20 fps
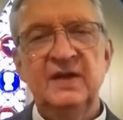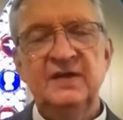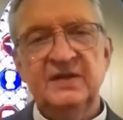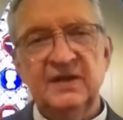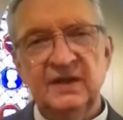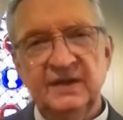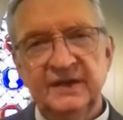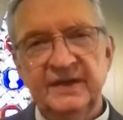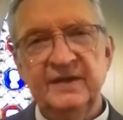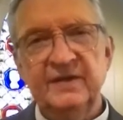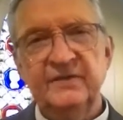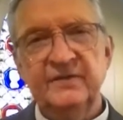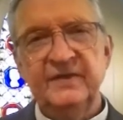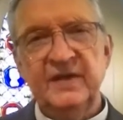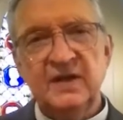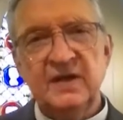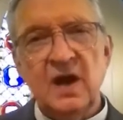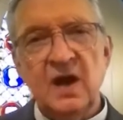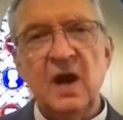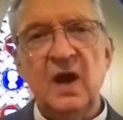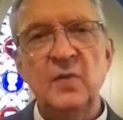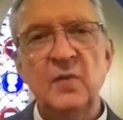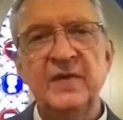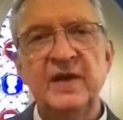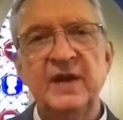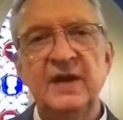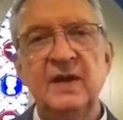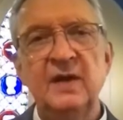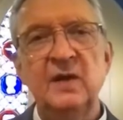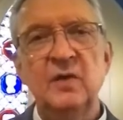to live in
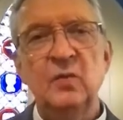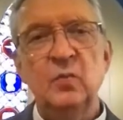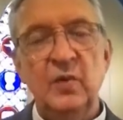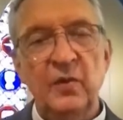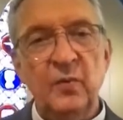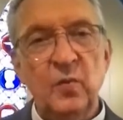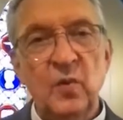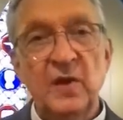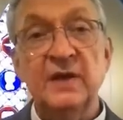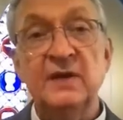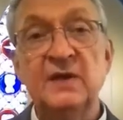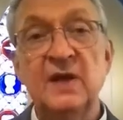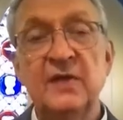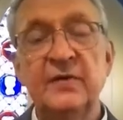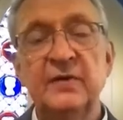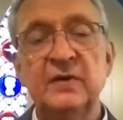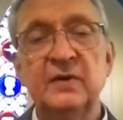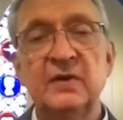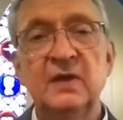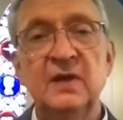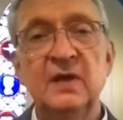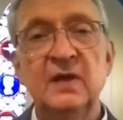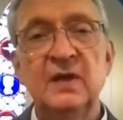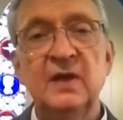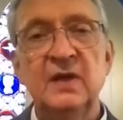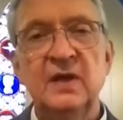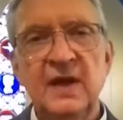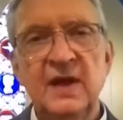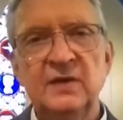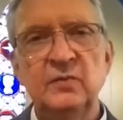harmony with one another
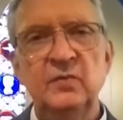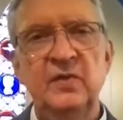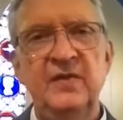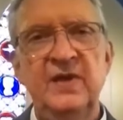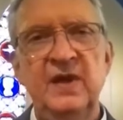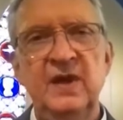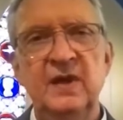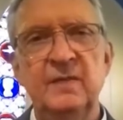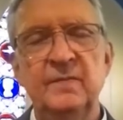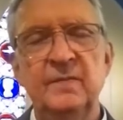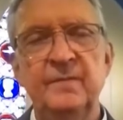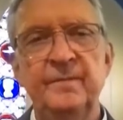and with him,